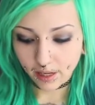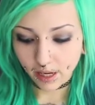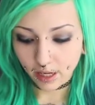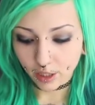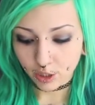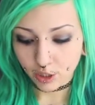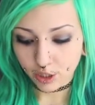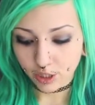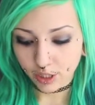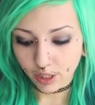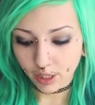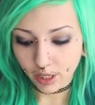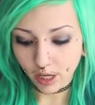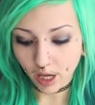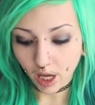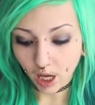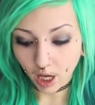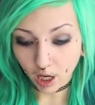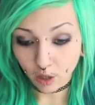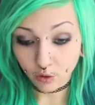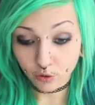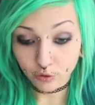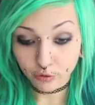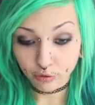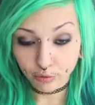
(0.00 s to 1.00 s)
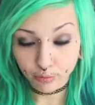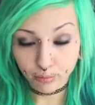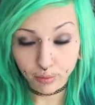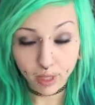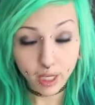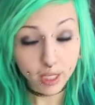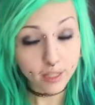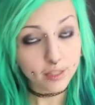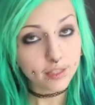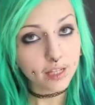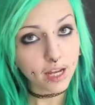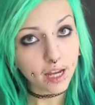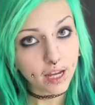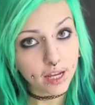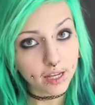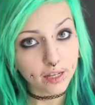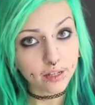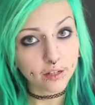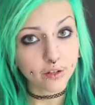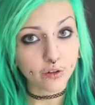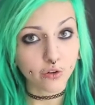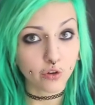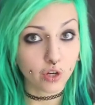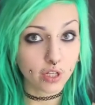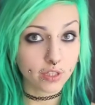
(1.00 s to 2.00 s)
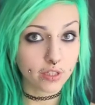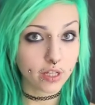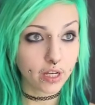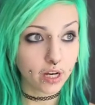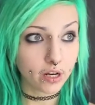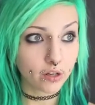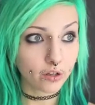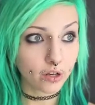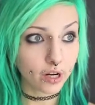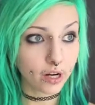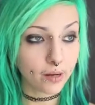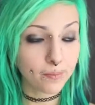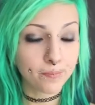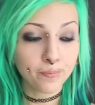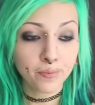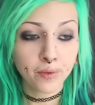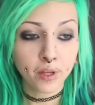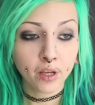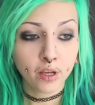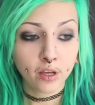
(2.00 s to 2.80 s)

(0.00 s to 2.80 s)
actually how to maintain a crazy hair dye.